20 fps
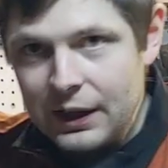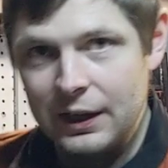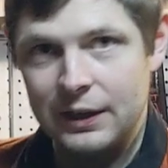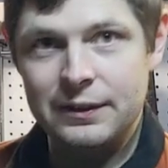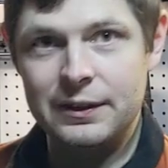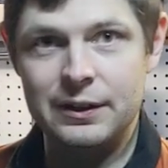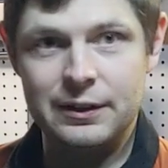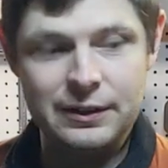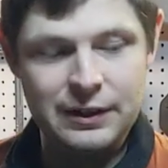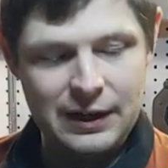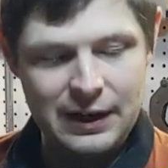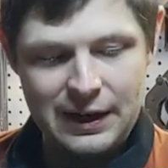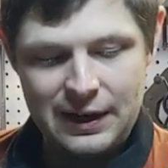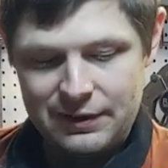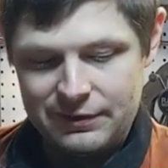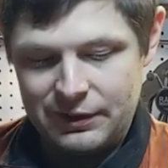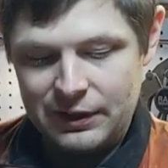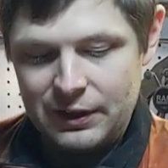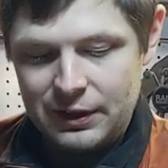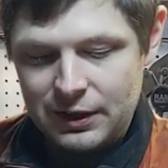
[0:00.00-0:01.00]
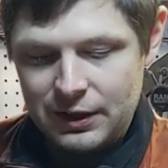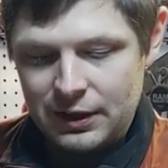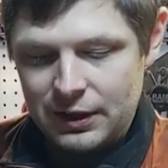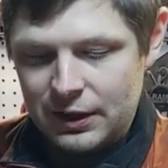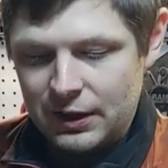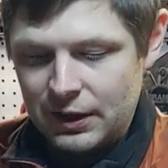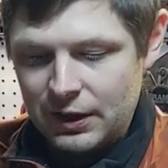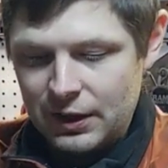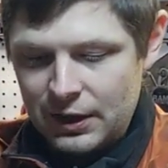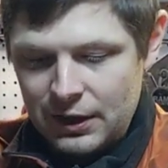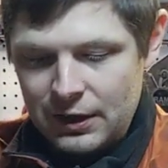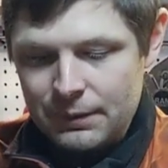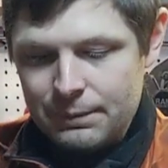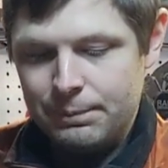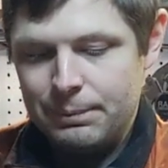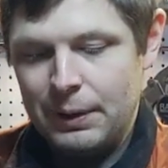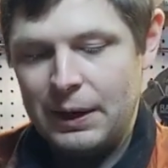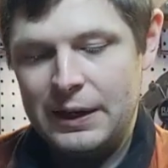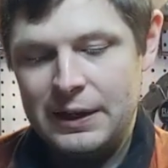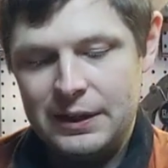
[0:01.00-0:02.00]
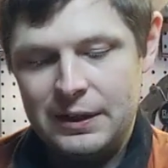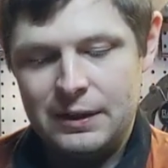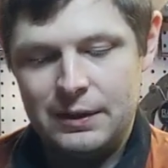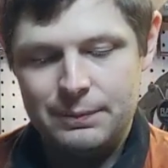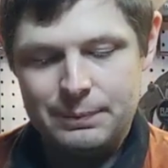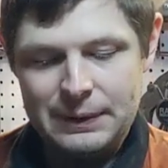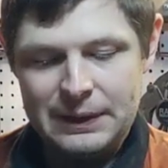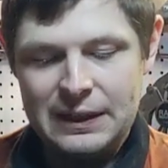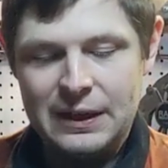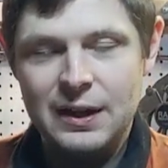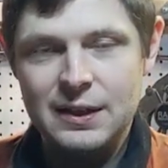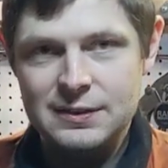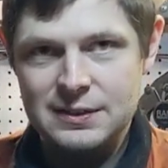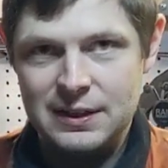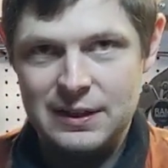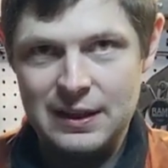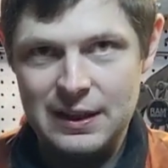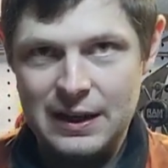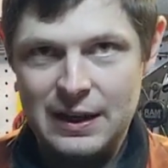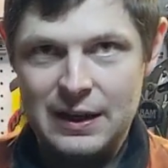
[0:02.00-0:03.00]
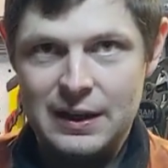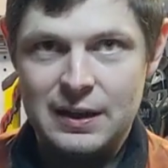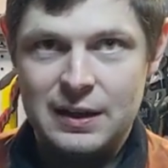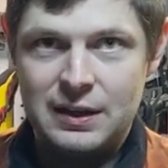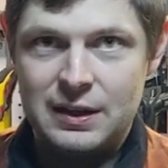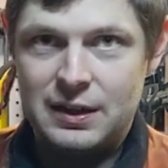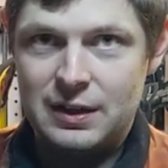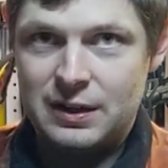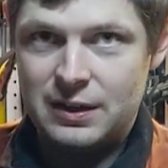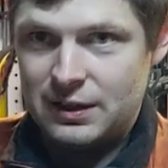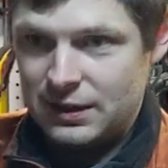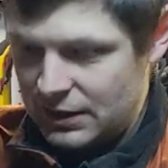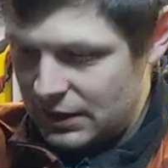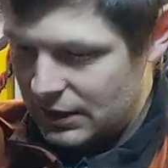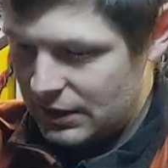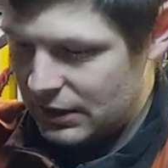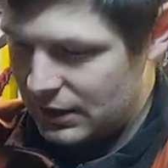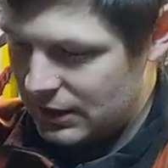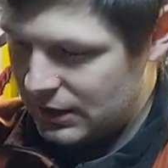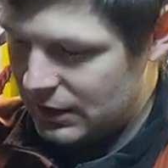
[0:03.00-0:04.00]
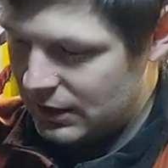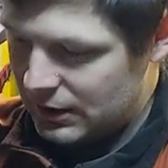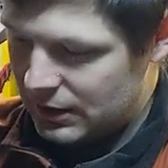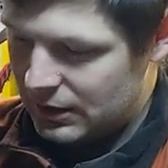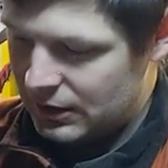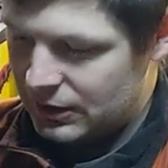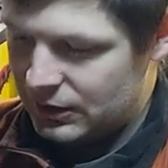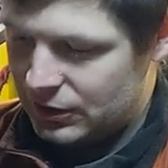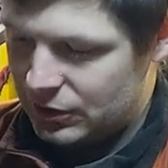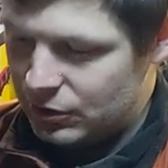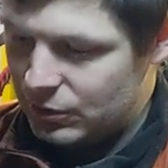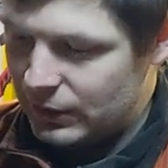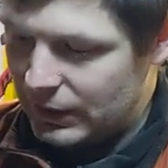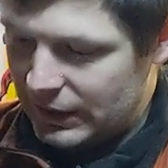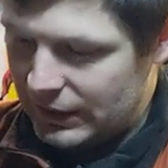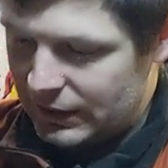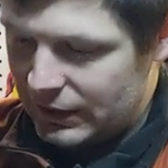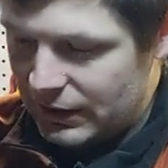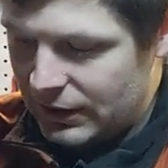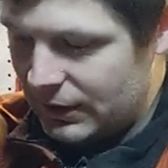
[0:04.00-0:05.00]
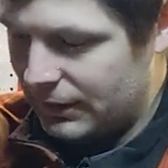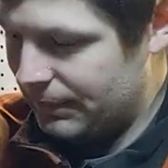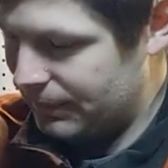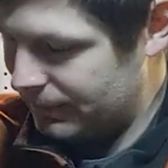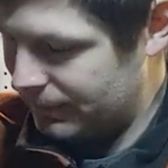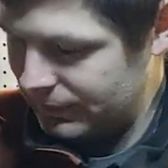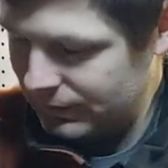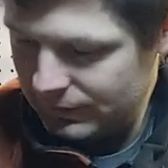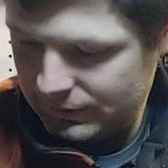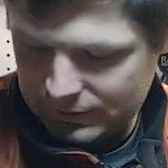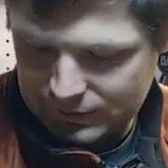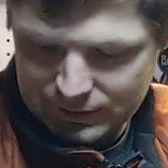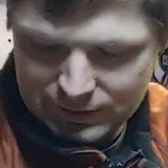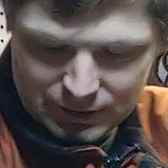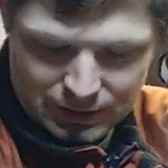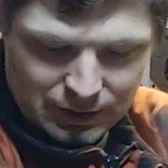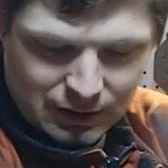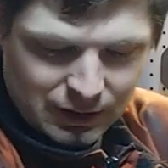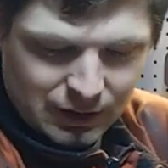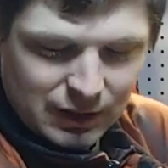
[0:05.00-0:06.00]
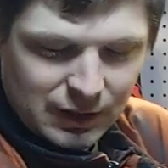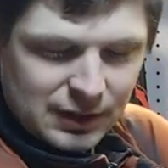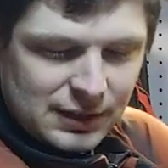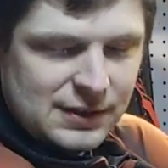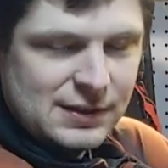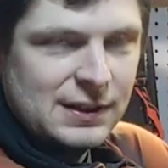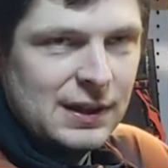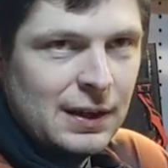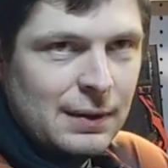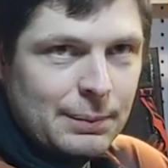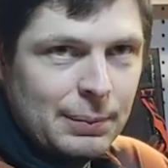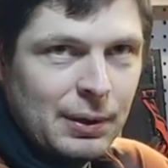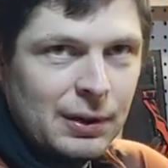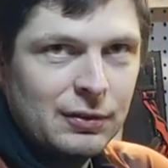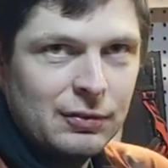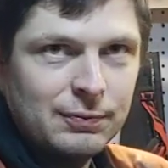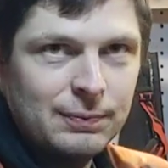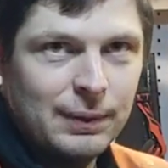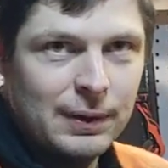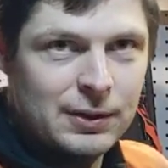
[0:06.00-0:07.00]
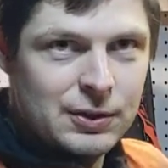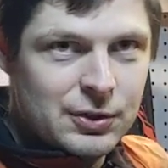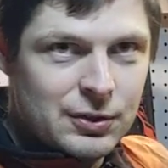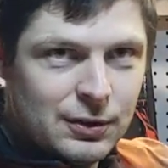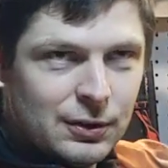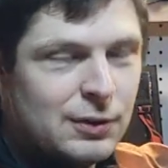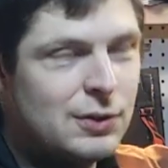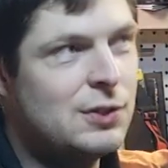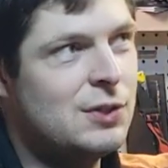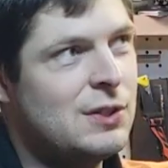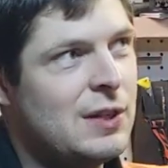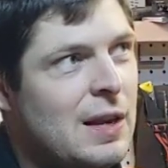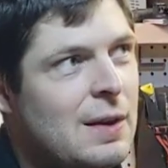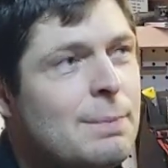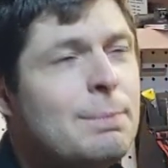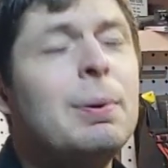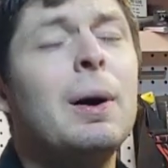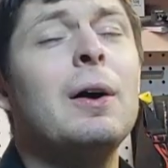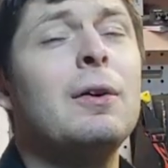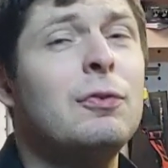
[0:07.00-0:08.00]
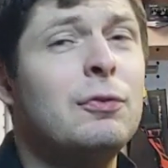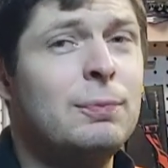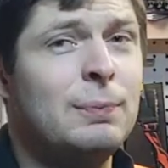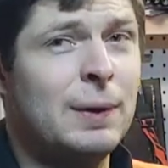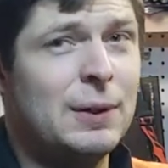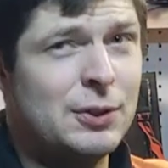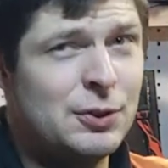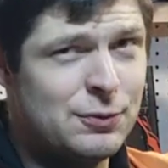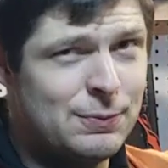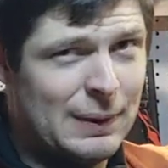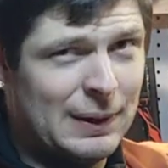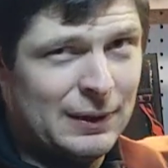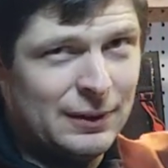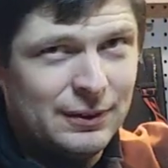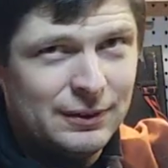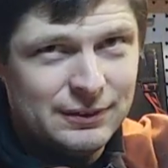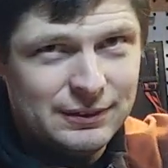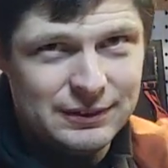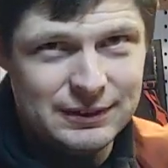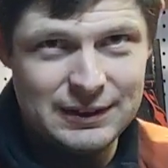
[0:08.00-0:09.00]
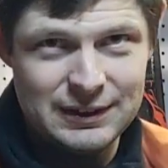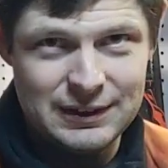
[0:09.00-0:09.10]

and there you have it. But because of that, you end up State Puff Marshmallow,